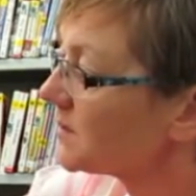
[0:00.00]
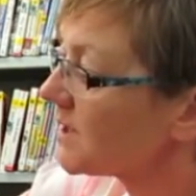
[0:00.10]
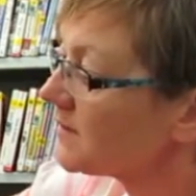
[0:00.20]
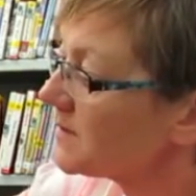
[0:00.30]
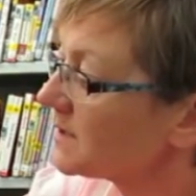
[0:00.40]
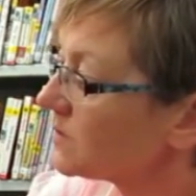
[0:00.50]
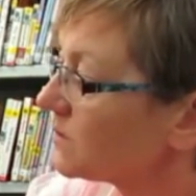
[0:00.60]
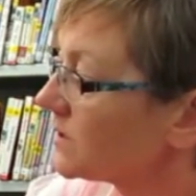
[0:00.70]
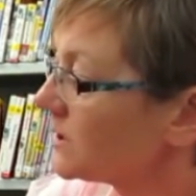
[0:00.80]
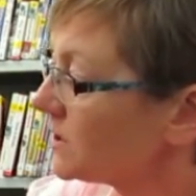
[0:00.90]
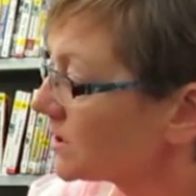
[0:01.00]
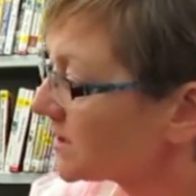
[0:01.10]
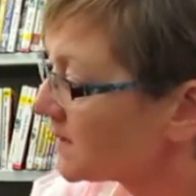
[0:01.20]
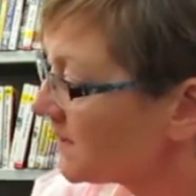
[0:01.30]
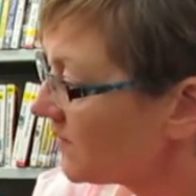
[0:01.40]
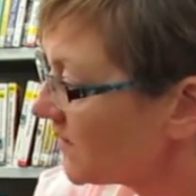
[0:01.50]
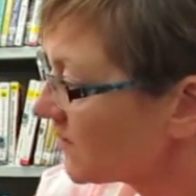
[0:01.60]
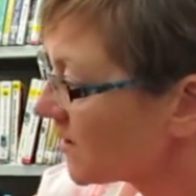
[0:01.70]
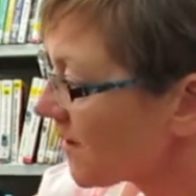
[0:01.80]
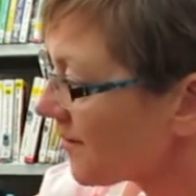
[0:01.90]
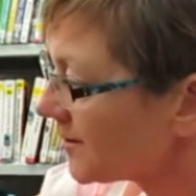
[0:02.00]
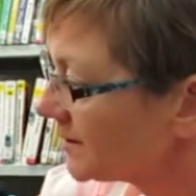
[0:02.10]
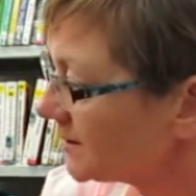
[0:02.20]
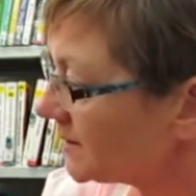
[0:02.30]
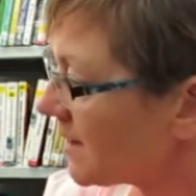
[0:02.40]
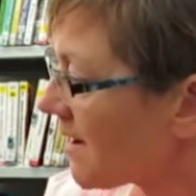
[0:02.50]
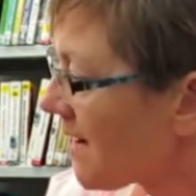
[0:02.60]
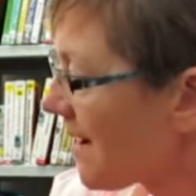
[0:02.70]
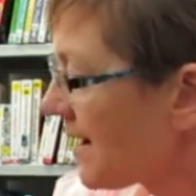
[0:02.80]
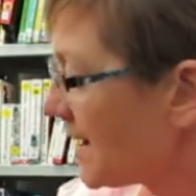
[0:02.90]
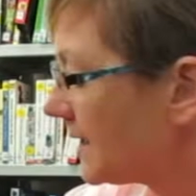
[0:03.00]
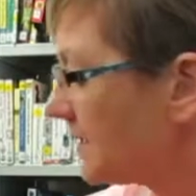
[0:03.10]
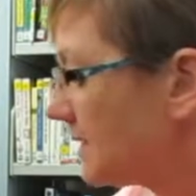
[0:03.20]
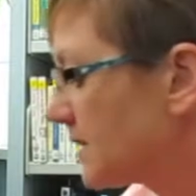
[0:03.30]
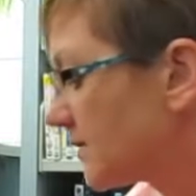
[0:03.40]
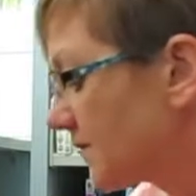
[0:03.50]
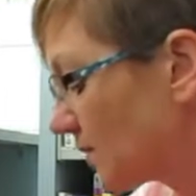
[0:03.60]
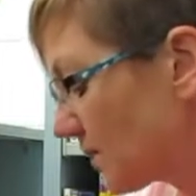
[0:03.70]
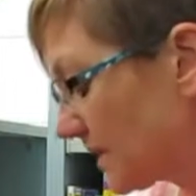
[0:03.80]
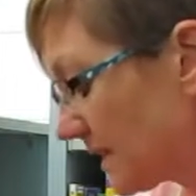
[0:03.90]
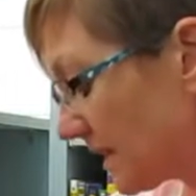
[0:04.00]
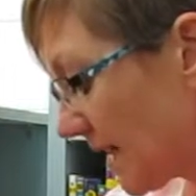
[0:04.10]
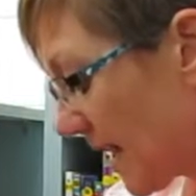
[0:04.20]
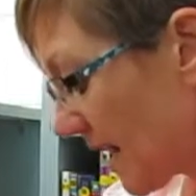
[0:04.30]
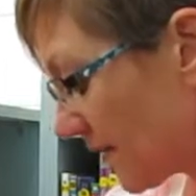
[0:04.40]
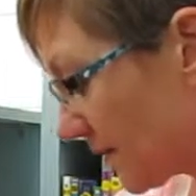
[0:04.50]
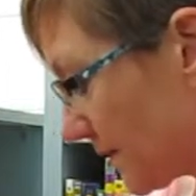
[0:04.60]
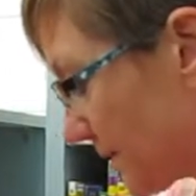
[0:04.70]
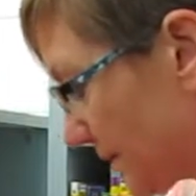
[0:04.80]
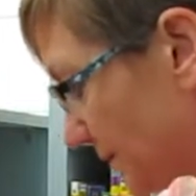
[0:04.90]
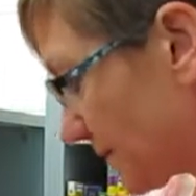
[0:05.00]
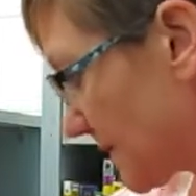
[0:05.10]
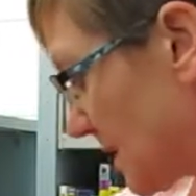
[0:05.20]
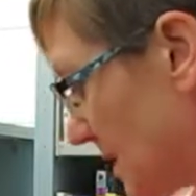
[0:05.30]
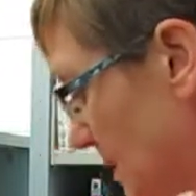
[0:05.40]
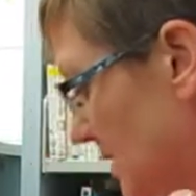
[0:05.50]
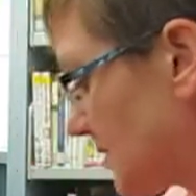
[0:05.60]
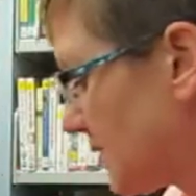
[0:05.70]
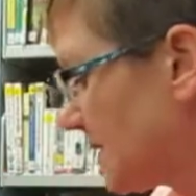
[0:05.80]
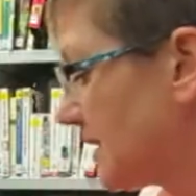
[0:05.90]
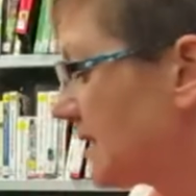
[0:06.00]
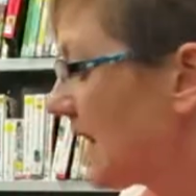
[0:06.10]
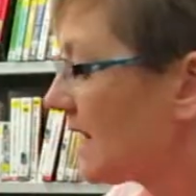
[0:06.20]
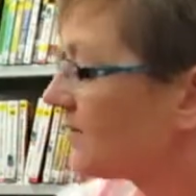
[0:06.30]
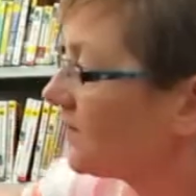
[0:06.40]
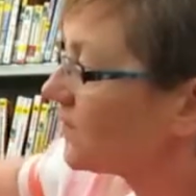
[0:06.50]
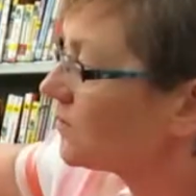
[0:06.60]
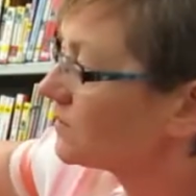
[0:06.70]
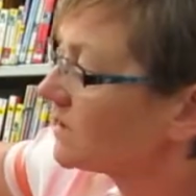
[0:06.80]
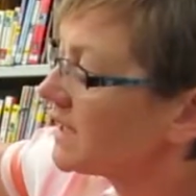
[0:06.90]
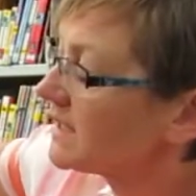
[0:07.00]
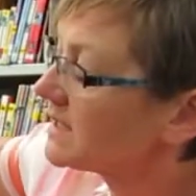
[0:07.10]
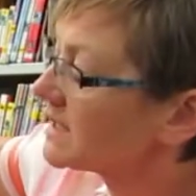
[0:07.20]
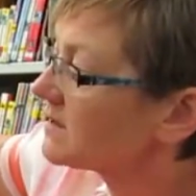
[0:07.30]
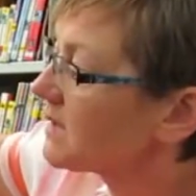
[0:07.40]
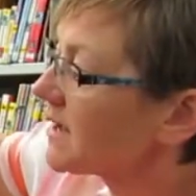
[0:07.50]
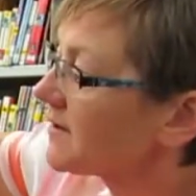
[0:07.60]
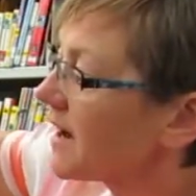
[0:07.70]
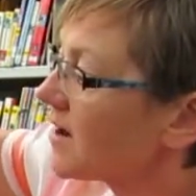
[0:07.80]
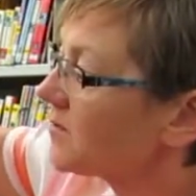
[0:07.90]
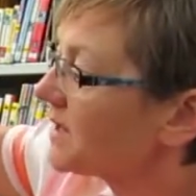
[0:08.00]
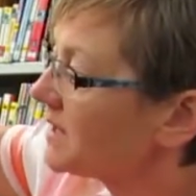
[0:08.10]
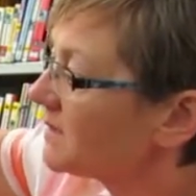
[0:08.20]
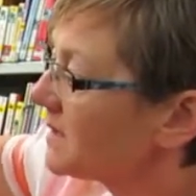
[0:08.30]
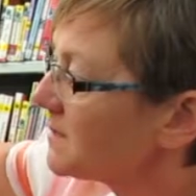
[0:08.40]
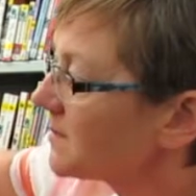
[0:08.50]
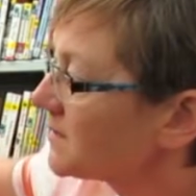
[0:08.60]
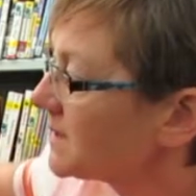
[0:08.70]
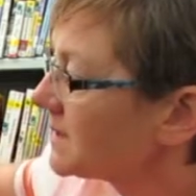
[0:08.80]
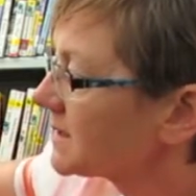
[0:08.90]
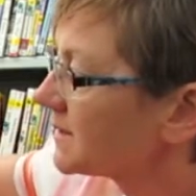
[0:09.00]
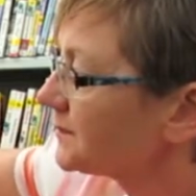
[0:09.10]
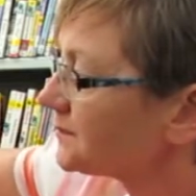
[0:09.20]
I picked orange, it's my favorite color. And you need to fold it in half. So you need to have a fold line. It doesn't matter how big the paper is.